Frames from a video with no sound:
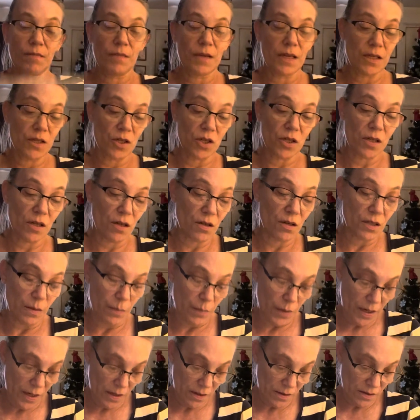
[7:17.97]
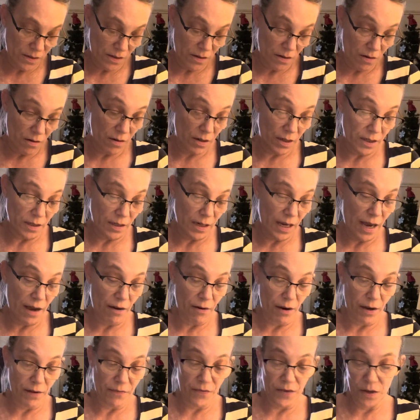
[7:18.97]
it just all depends on how
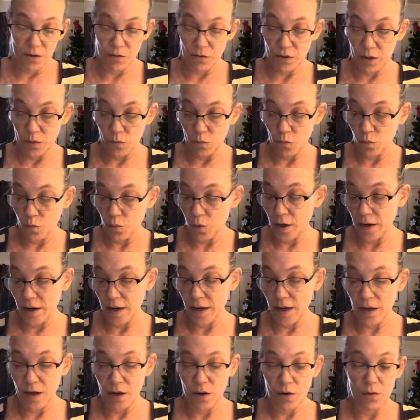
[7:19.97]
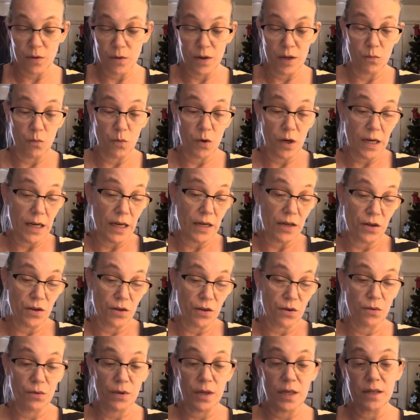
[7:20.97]
I feel and where I go and what I
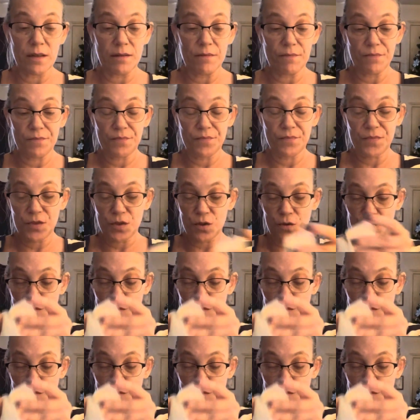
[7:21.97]
do and so